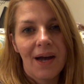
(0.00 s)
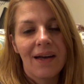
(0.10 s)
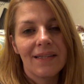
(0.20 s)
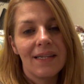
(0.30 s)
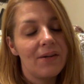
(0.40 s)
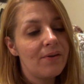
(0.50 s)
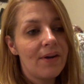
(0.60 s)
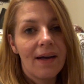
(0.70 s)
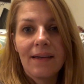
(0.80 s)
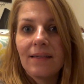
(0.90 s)
I'll see you
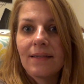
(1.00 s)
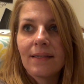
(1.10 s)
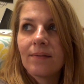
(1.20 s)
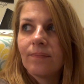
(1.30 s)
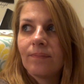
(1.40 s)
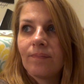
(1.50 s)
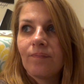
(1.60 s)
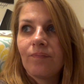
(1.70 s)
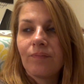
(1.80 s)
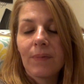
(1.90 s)
guys
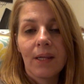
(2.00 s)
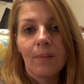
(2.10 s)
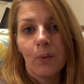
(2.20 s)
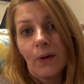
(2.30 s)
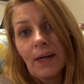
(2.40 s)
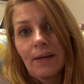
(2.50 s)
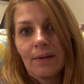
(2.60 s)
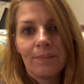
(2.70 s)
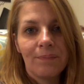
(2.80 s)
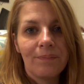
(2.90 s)
in the morning.
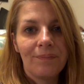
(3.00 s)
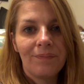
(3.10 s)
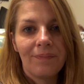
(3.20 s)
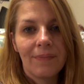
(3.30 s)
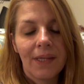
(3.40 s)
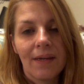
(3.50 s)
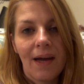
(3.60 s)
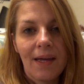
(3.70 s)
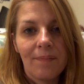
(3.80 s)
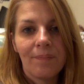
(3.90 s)
Good
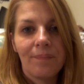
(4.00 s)
night.